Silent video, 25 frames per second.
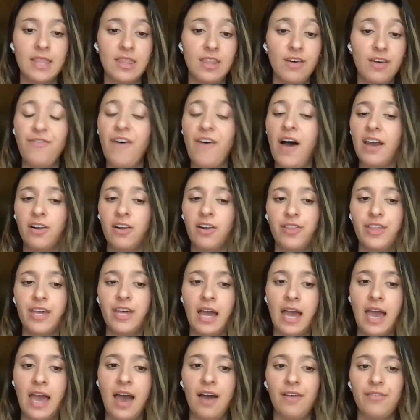The final
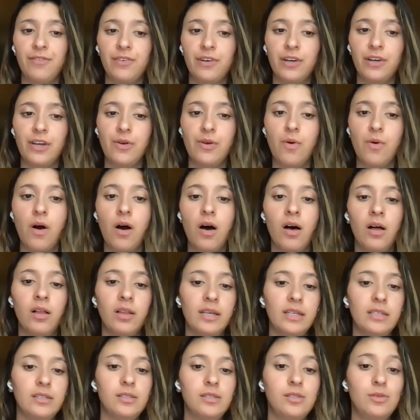thing I have for you all
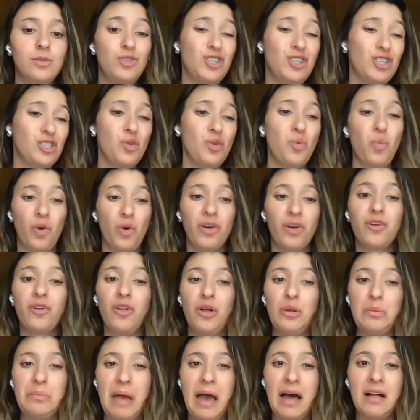is just a
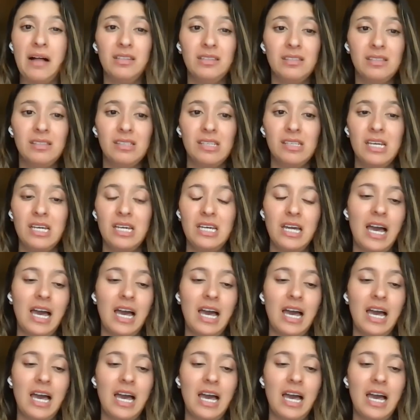workload balance.